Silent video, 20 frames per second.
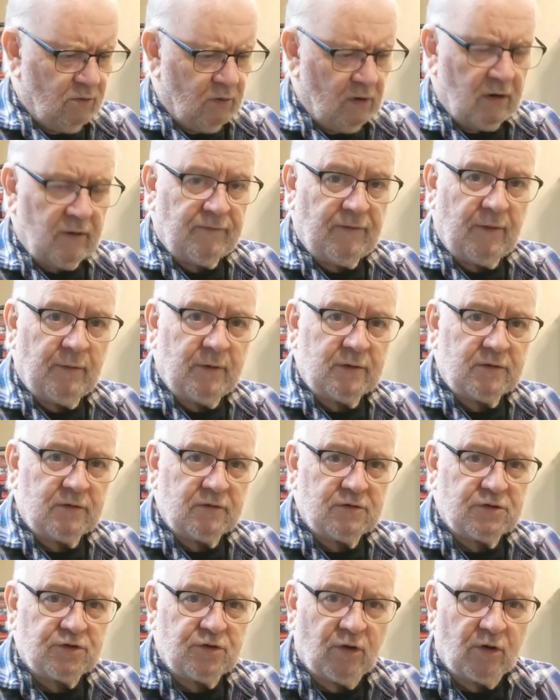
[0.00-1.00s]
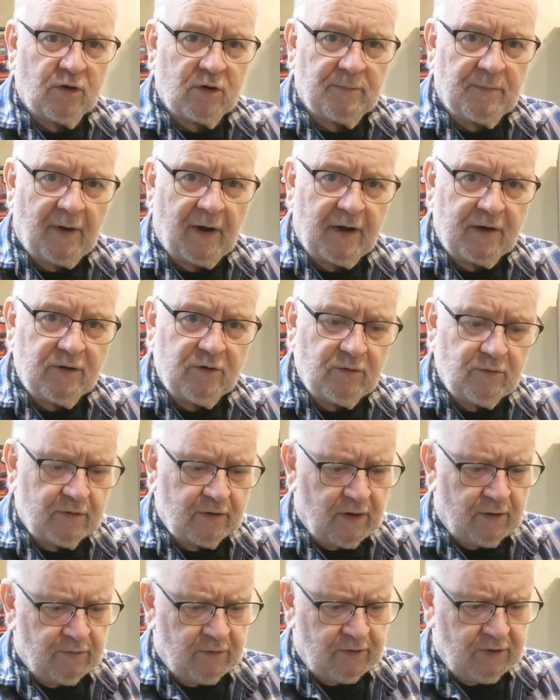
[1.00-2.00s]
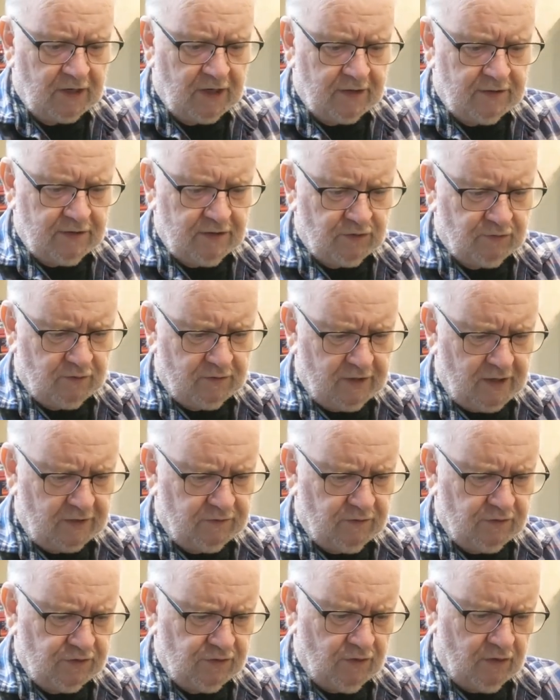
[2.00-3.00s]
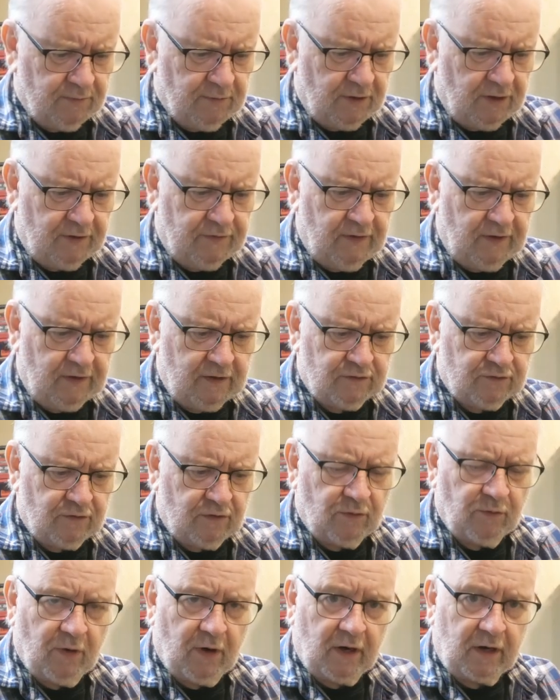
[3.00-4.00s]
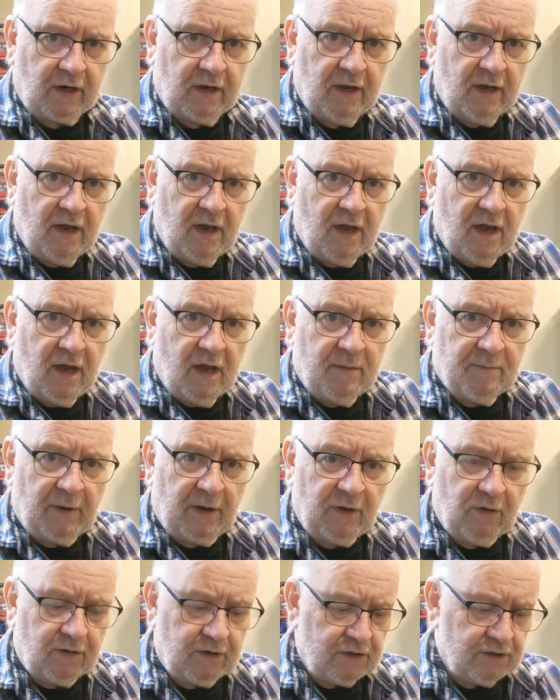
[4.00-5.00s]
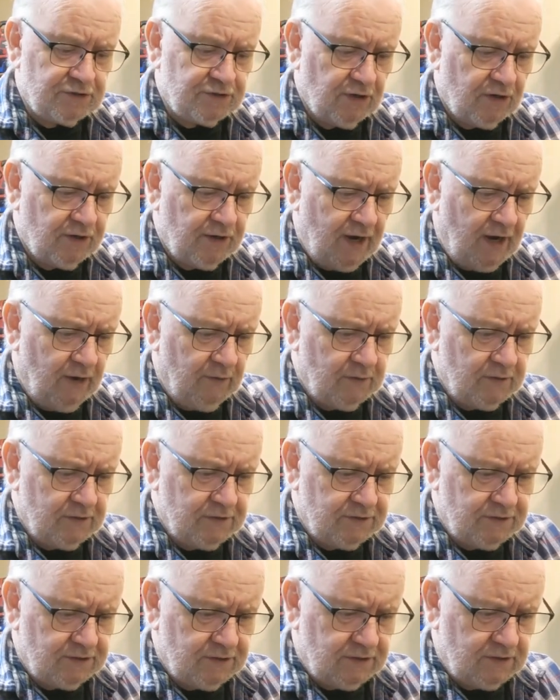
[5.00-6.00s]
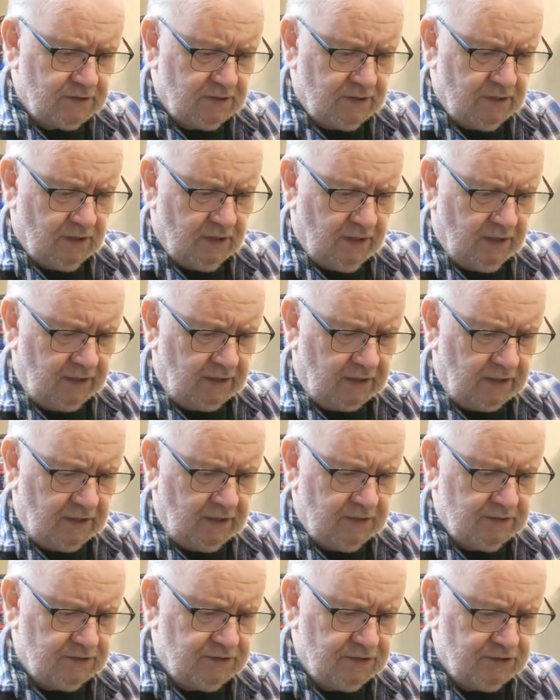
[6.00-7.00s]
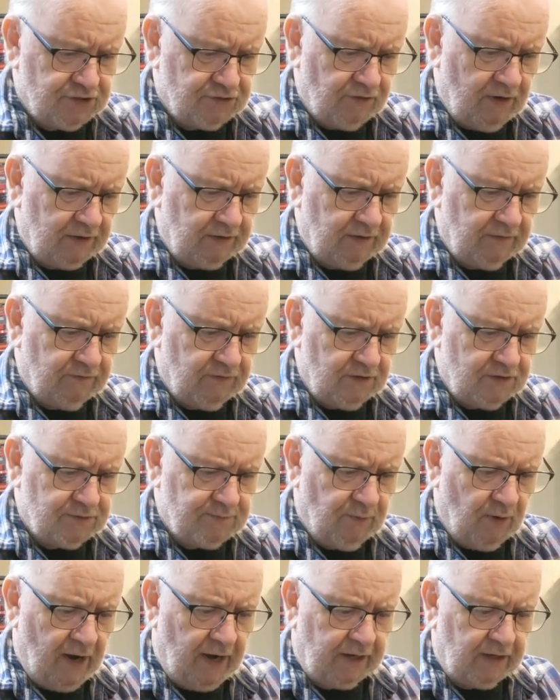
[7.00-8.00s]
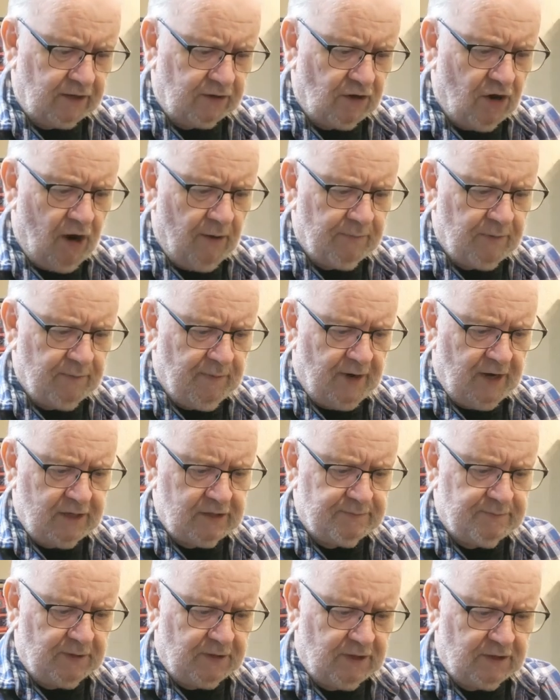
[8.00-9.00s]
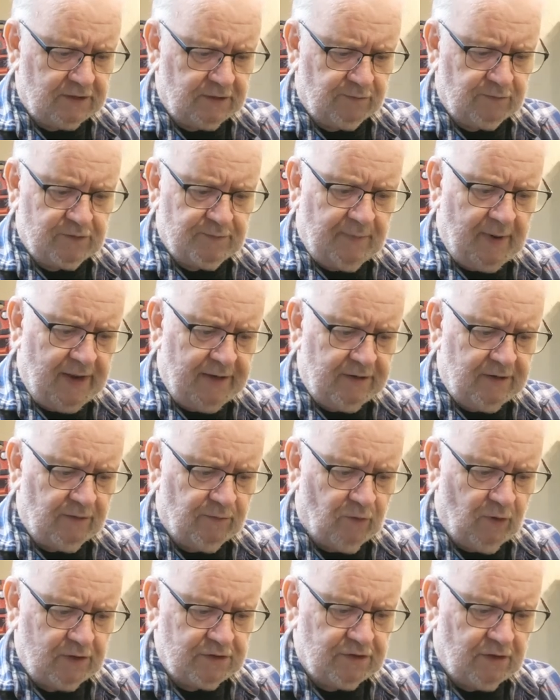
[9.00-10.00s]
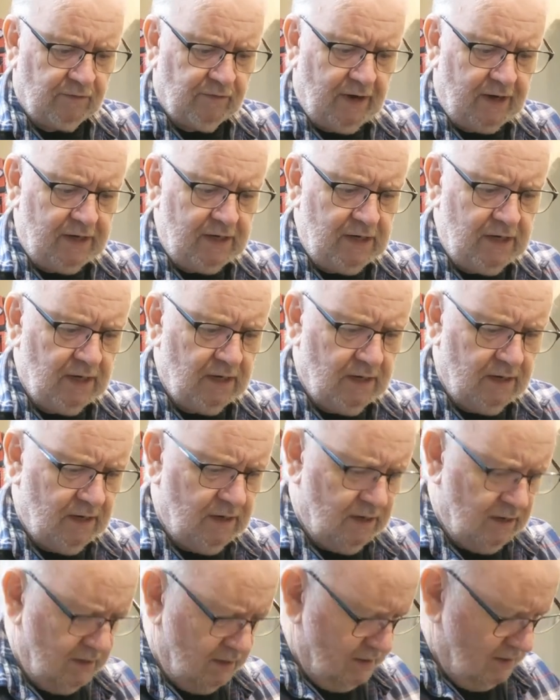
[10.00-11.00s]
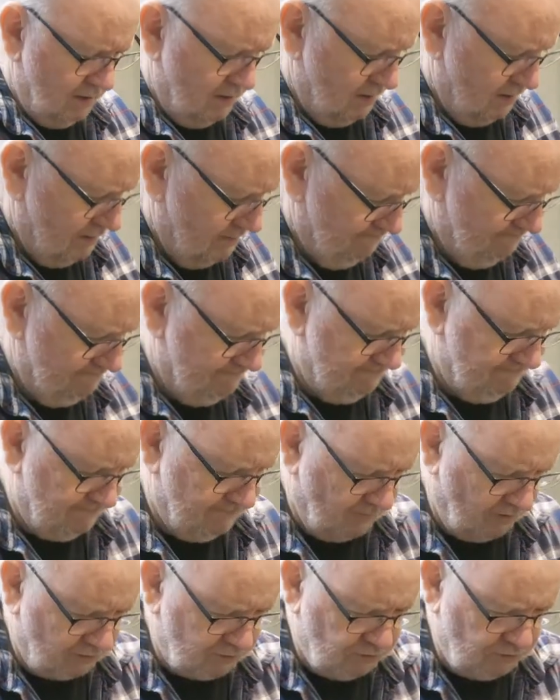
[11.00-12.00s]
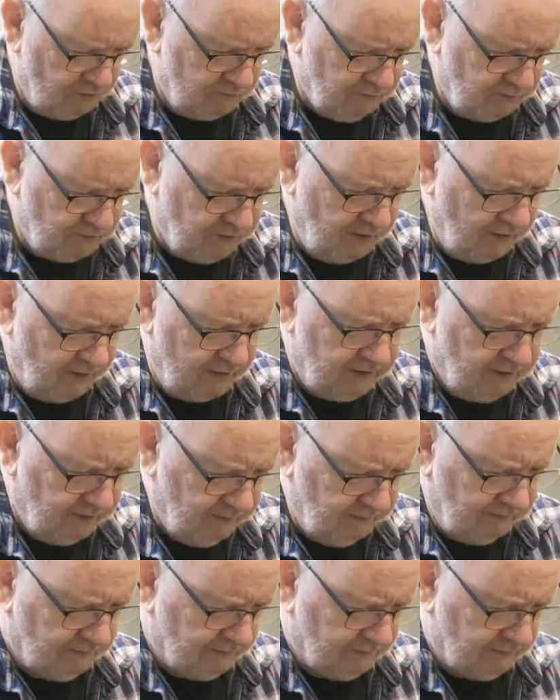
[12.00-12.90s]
Well, if I went to the store to buy a new one, I wouldn't get this one, that's for sure, but I think it's going to work. My only concern now is the strength of this bracket compromised because it was bent once already? Not sure about that.